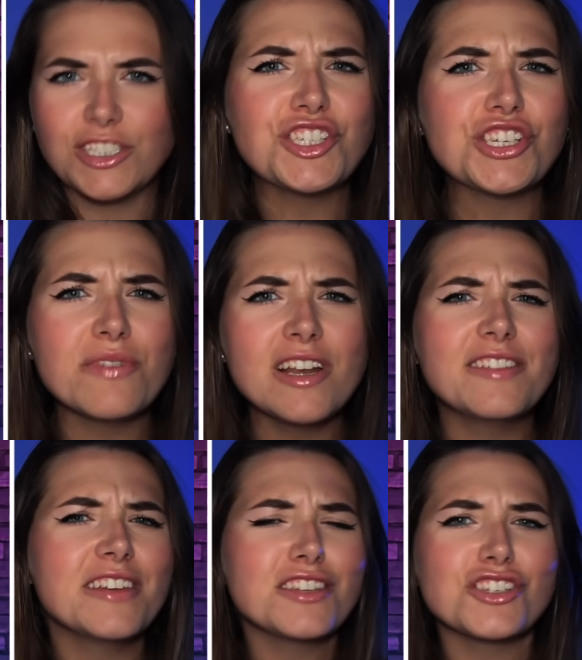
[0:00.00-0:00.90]
Did she
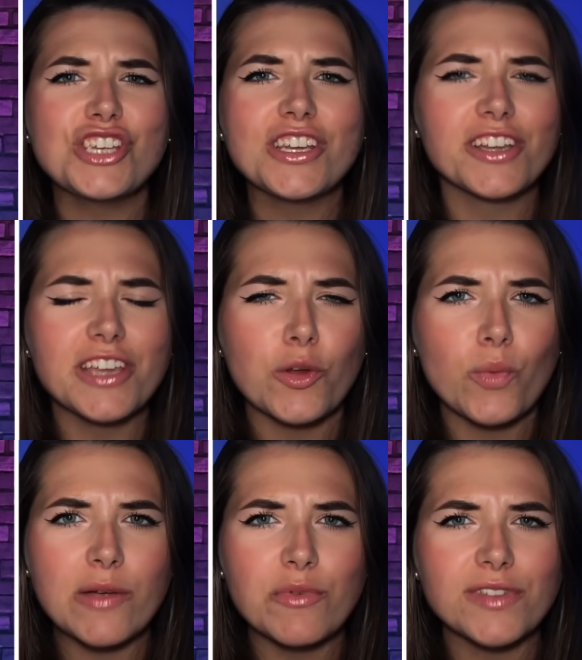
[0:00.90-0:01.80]
really think that she could get
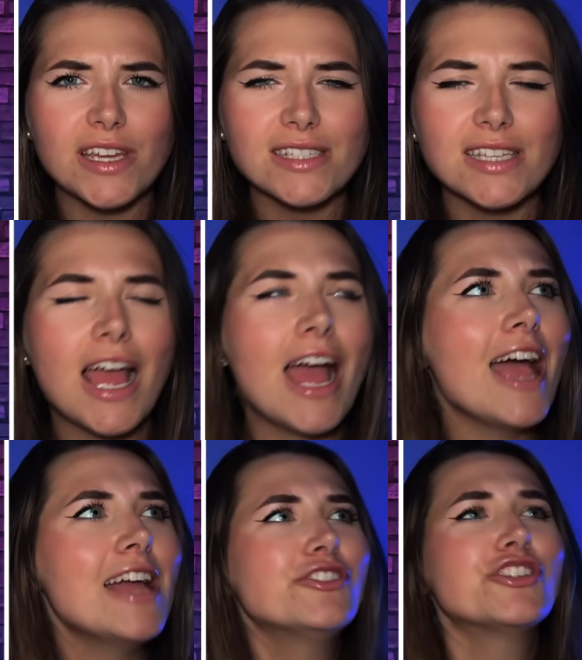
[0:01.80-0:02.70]
away with this?
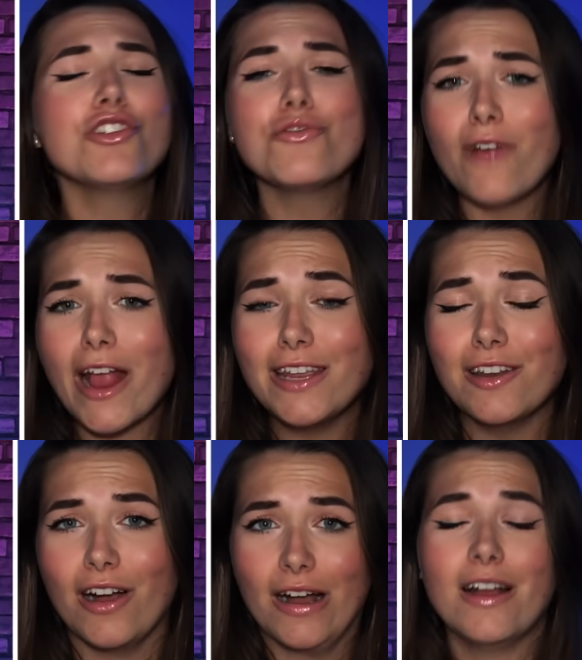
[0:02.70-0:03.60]
Angela
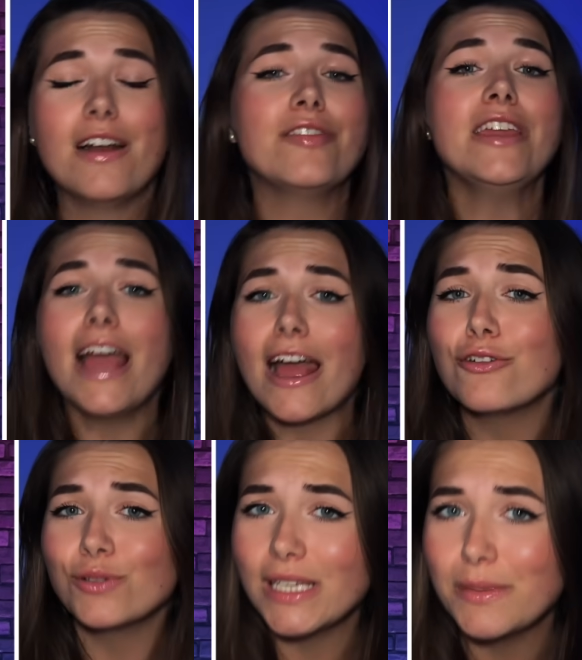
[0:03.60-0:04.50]
Rayner, the
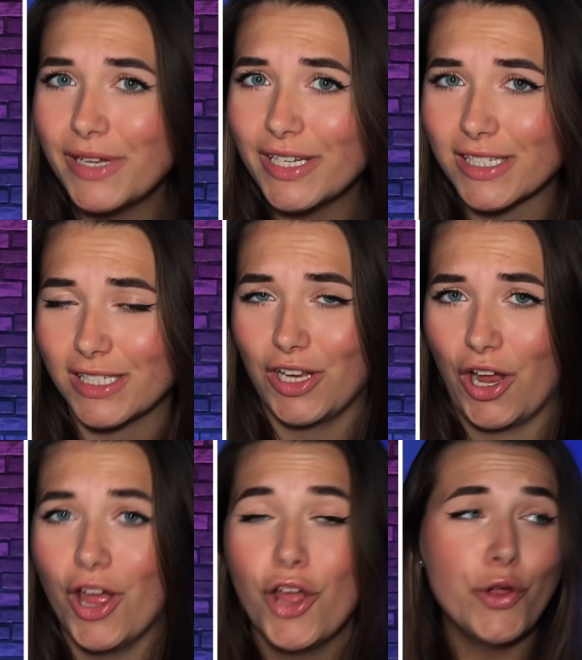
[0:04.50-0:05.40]
housing
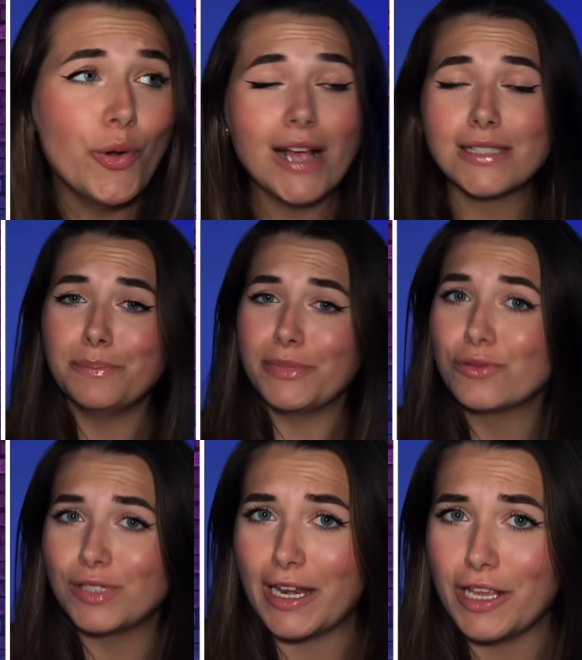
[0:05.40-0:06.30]
minister who hasn't
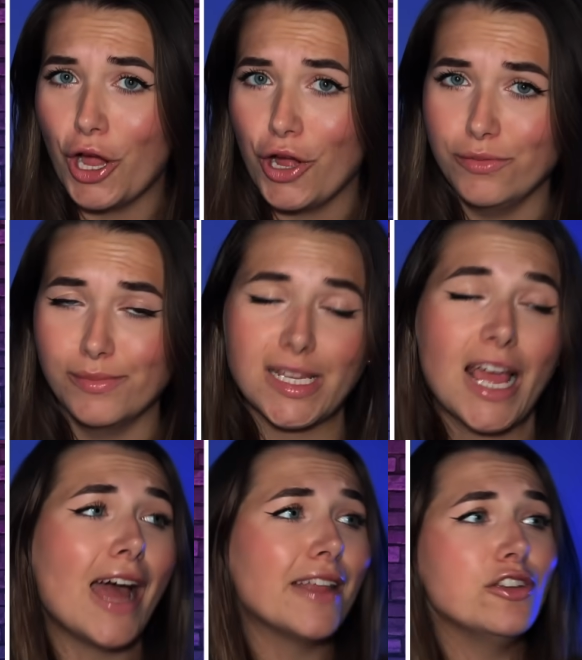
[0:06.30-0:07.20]
built any homes,
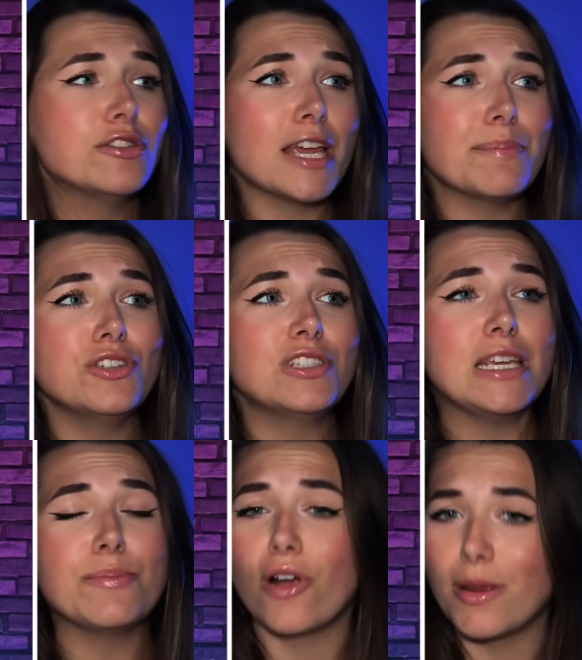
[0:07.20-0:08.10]
and the
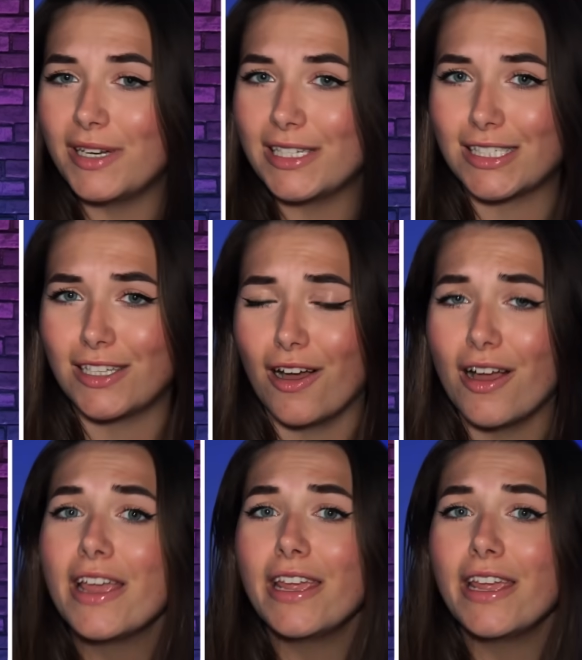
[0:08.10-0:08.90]
deputy prime minister